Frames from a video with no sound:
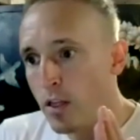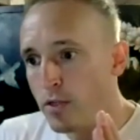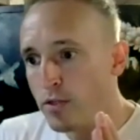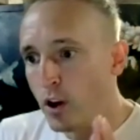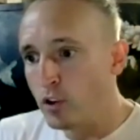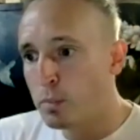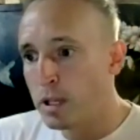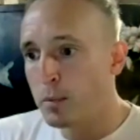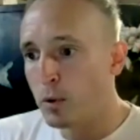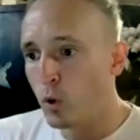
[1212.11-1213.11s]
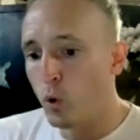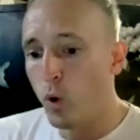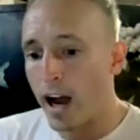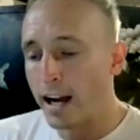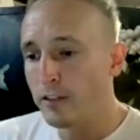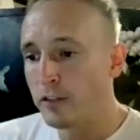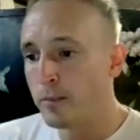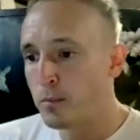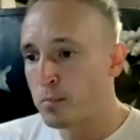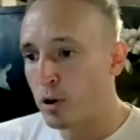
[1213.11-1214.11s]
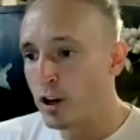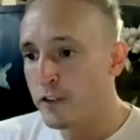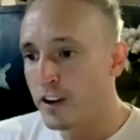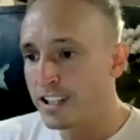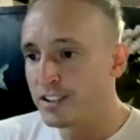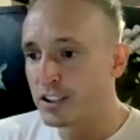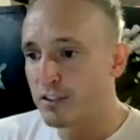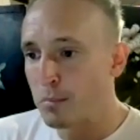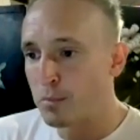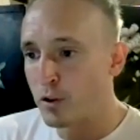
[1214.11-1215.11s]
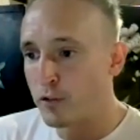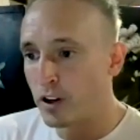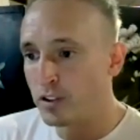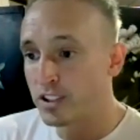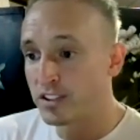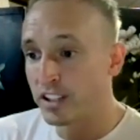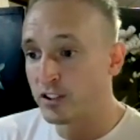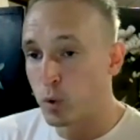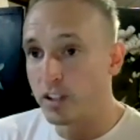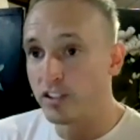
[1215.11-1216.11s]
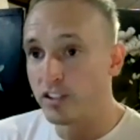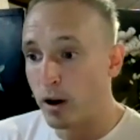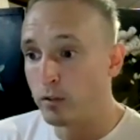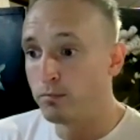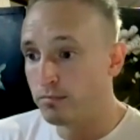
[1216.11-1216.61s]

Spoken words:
Those people all have private Instagram profiles because they're twitchy about